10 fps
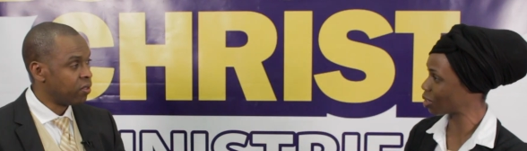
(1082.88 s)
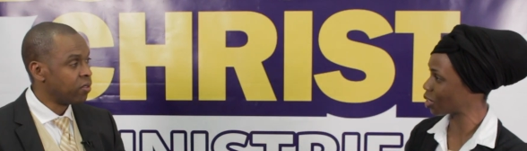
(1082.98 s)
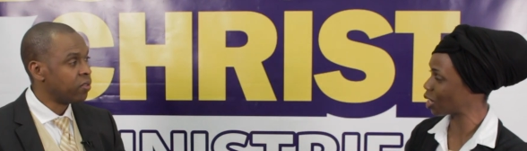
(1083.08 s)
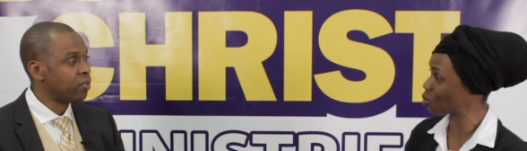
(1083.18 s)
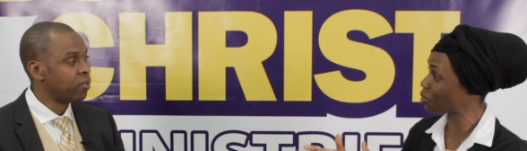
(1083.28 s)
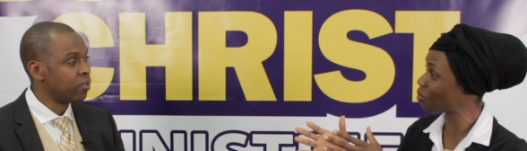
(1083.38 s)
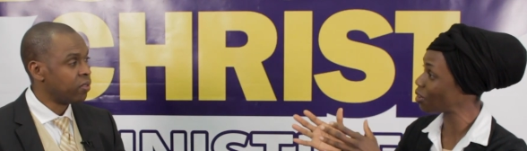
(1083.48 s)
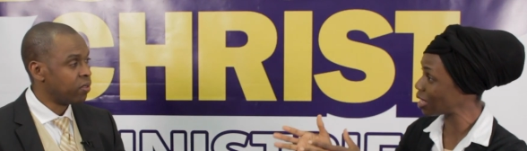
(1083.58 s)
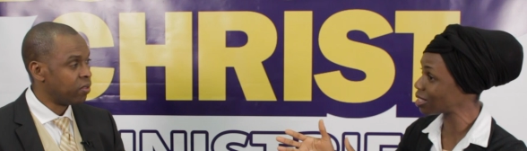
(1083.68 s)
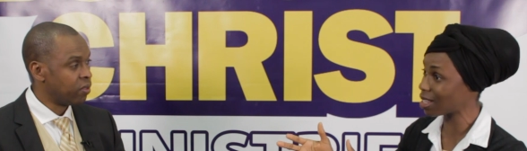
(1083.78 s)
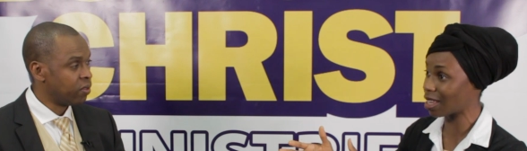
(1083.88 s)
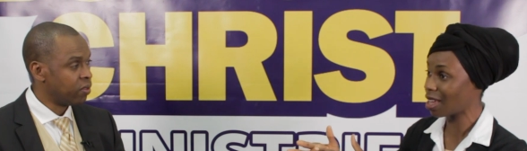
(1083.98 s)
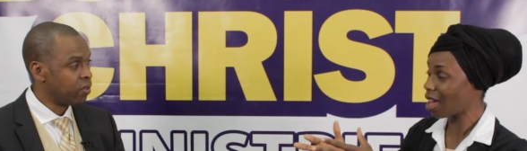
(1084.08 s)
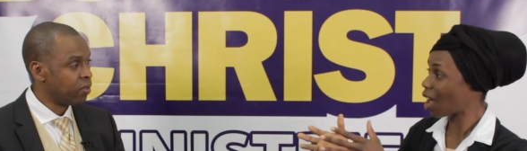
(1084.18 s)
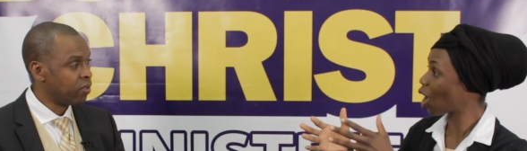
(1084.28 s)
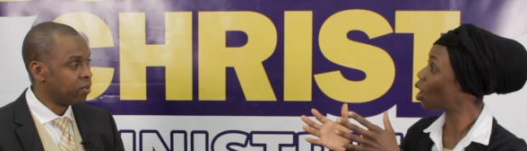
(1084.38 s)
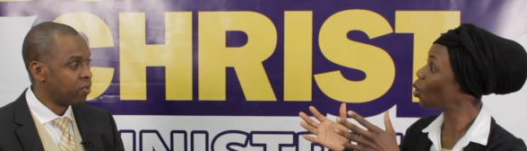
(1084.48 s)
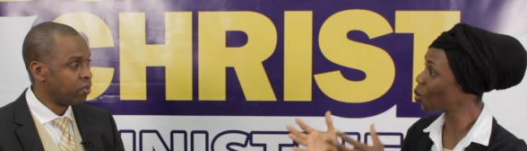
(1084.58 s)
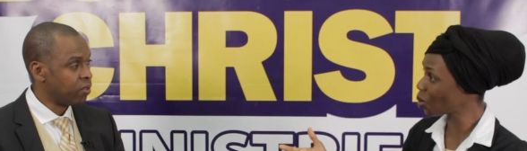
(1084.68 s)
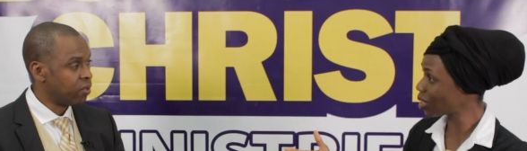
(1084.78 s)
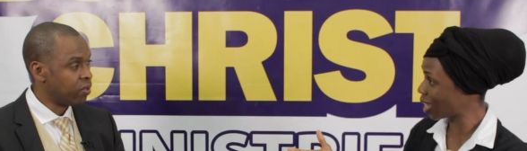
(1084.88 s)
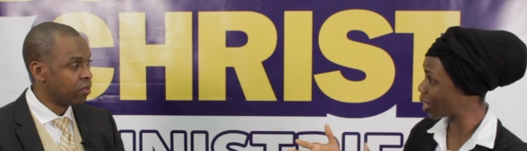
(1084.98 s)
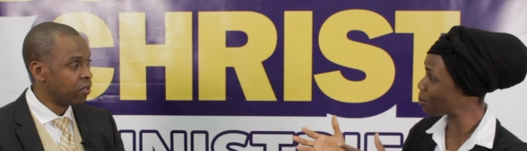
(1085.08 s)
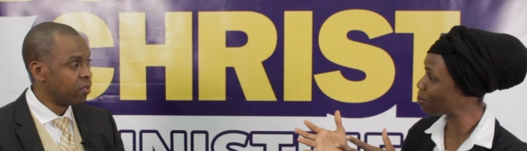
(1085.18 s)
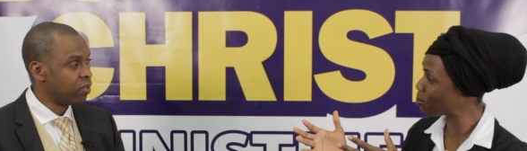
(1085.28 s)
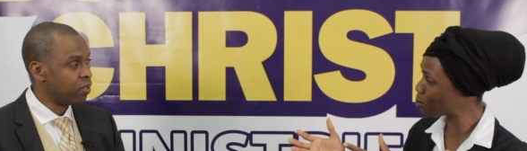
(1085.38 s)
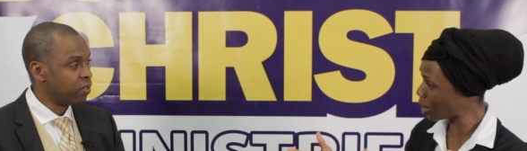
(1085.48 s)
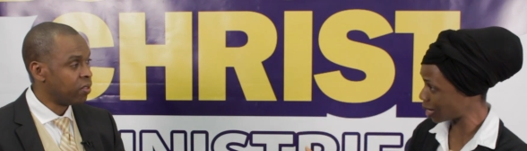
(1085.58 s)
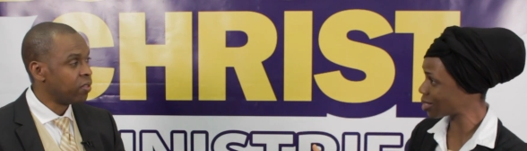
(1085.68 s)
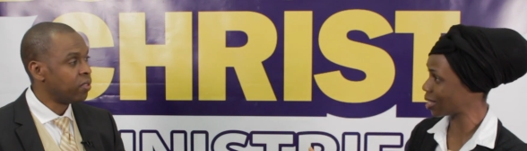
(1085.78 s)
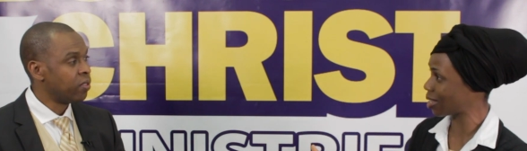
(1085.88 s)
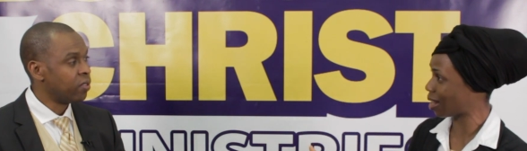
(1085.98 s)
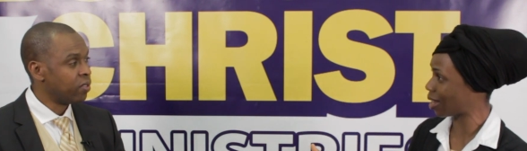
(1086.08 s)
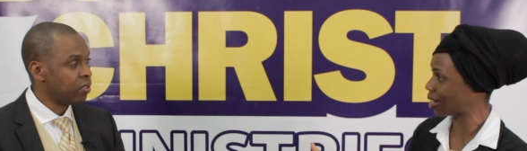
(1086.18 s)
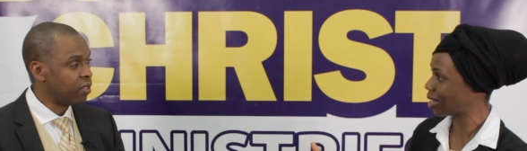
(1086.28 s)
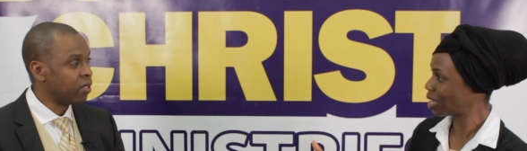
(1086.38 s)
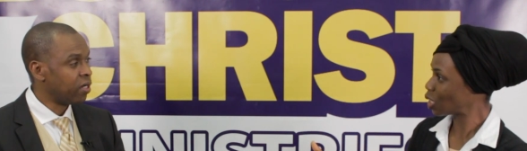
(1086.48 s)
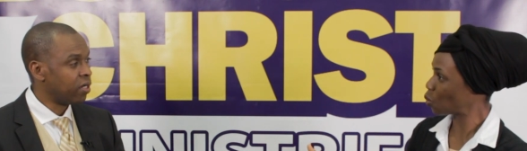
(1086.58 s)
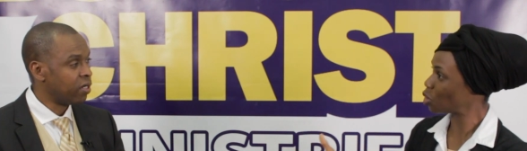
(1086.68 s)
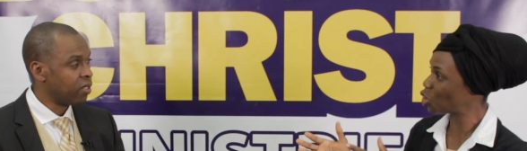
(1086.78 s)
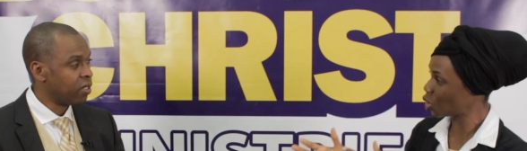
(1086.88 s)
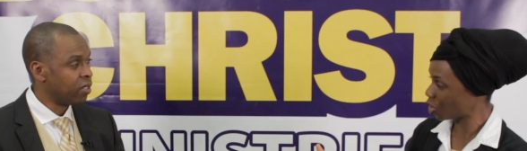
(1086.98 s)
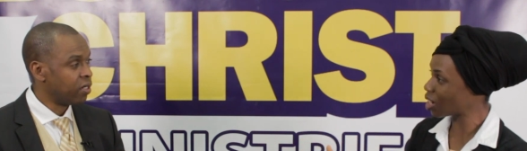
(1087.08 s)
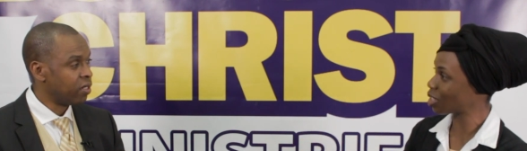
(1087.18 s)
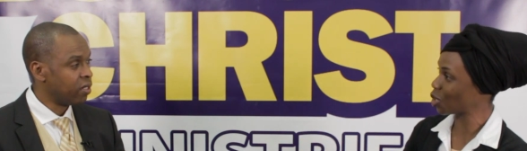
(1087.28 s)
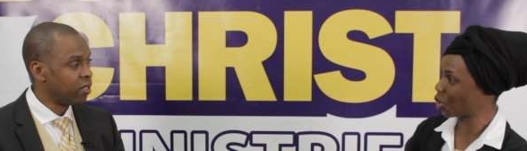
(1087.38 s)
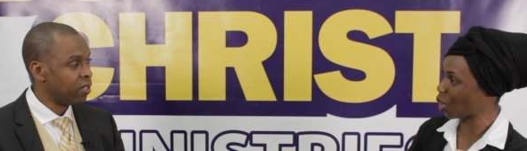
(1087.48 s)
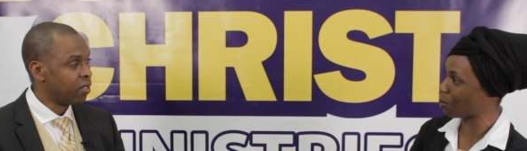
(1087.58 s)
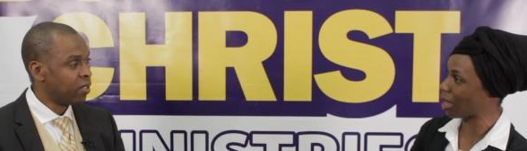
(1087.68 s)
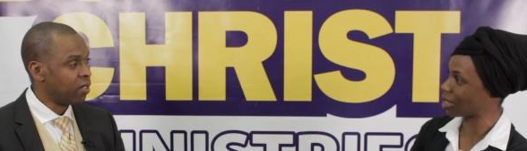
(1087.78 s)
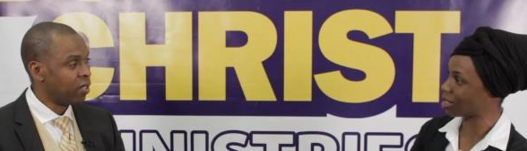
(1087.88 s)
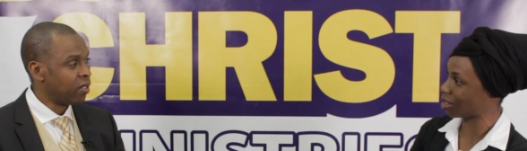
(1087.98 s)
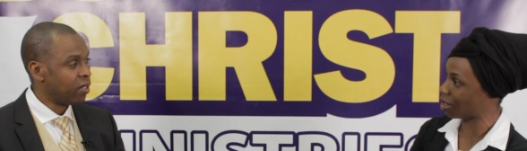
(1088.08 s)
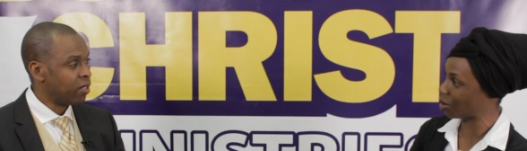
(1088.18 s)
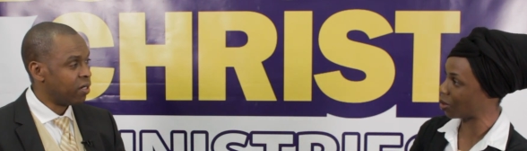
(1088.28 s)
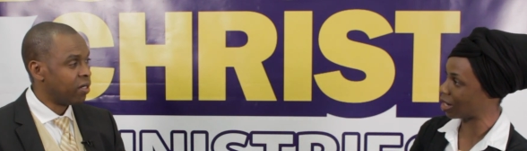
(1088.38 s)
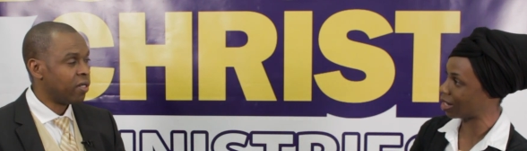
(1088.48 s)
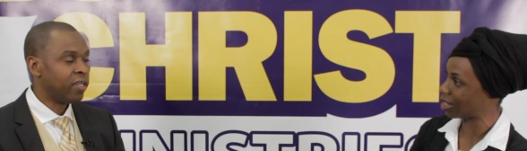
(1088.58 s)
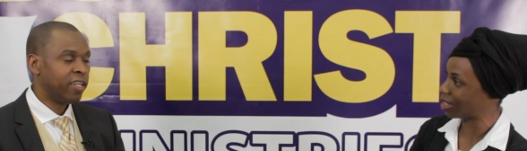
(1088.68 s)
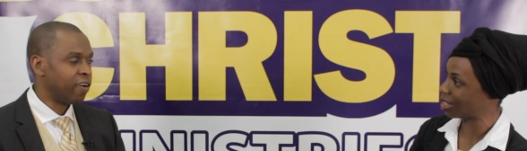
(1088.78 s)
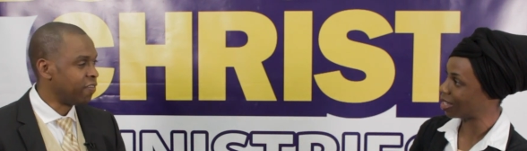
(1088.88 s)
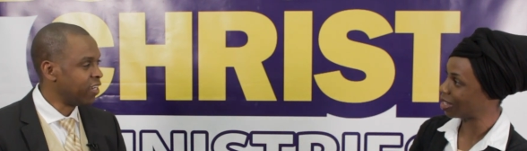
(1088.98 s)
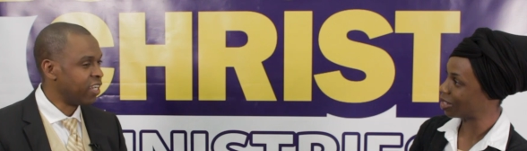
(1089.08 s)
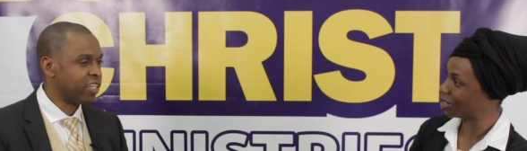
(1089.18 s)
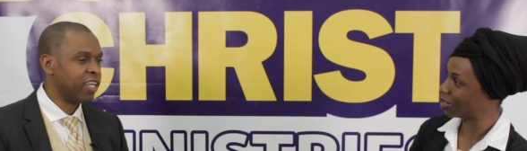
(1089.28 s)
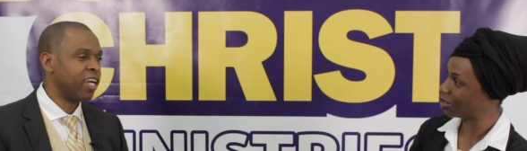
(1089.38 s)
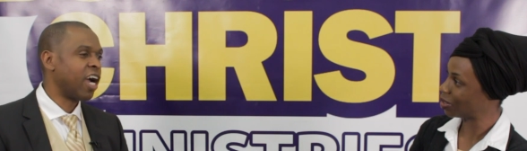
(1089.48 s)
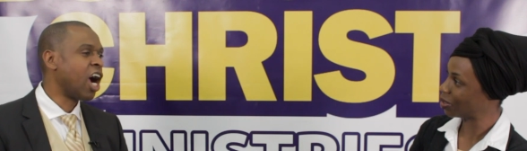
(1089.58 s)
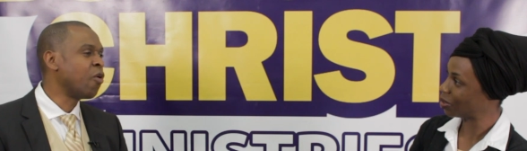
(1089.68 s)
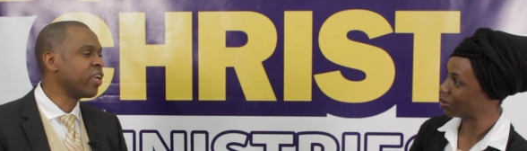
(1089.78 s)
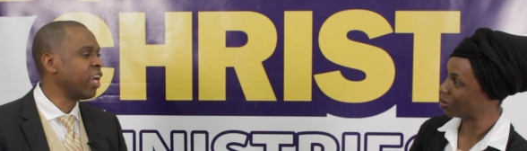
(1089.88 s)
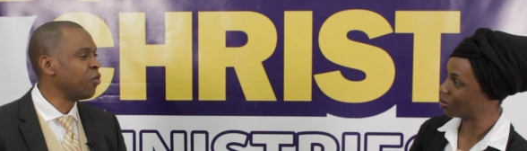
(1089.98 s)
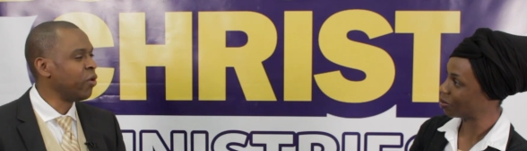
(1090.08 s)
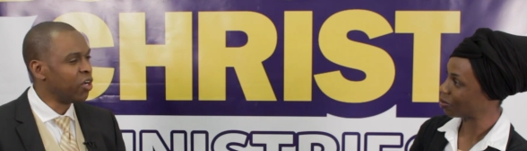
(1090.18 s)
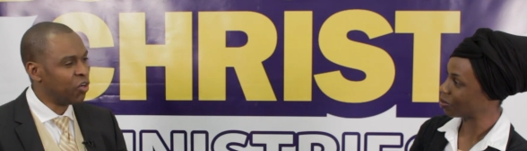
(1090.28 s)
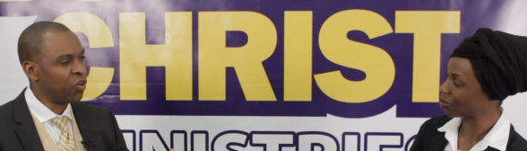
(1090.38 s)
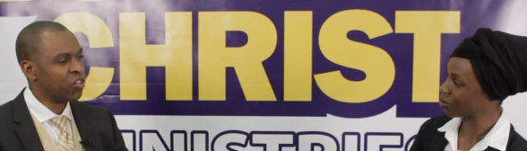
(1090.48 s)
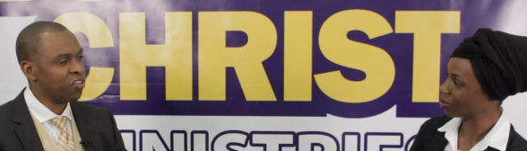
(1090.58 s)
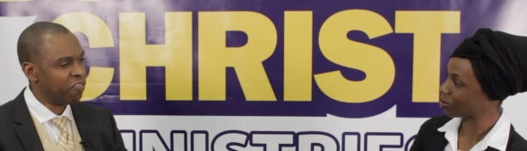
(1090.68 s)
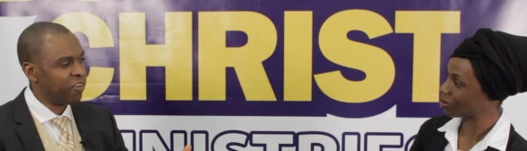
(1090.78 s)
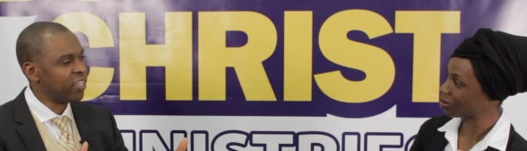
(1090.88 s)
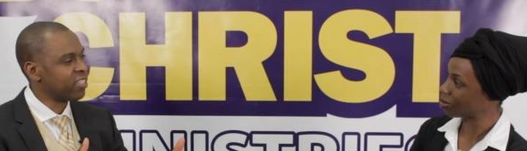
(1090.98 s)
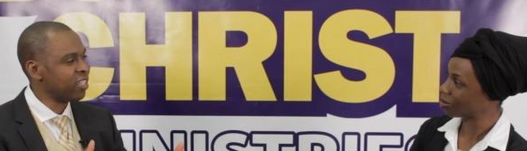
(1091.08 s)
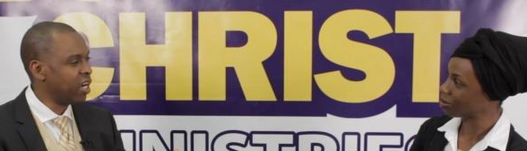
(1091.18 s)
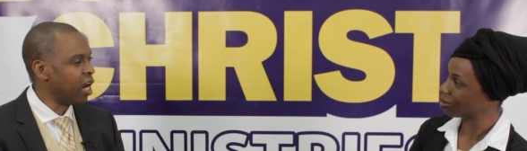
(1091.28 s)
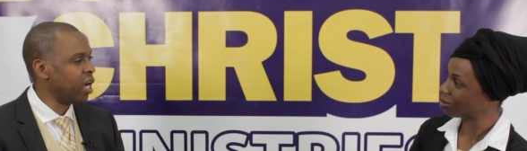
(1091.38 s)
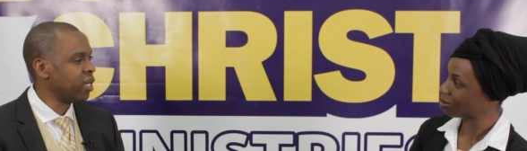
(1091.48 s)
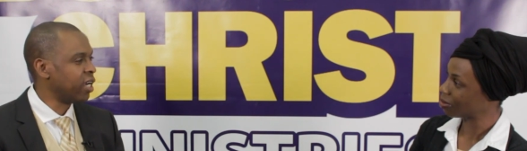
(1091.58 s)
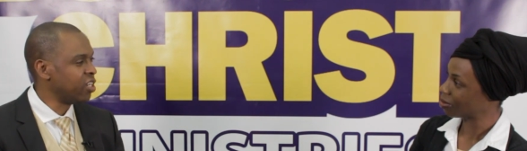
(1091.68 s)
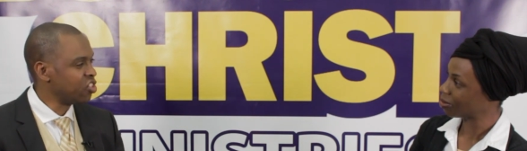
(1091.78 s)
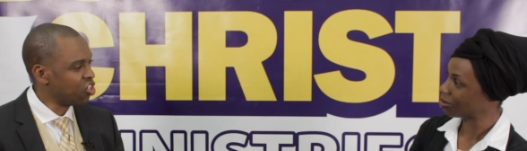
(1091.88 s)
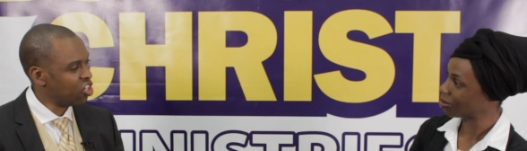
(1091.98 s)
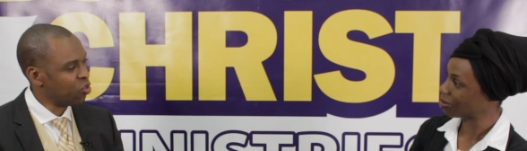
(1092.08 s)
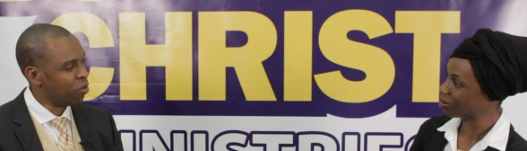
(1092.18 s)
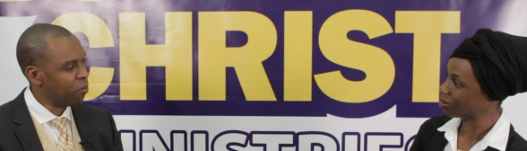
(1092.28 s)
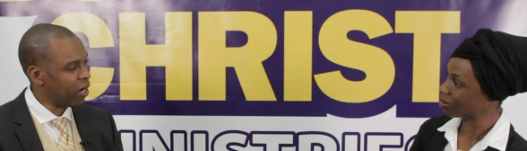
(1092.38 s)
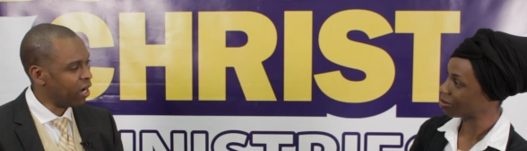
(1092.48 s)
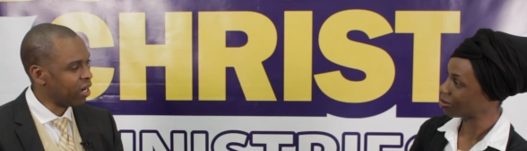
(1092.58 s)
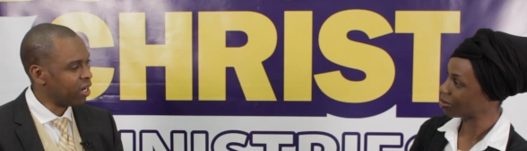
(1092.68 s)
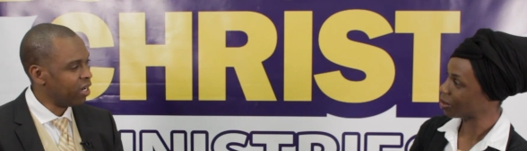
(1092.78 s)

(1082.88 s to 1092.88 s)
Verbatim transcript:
Speaker 1: altar because we're facing a holy and mighty God. Yeah. So we should not turn our backs on the Lord.
Speaker 2: Definitely. How can we go to face God and turn our back?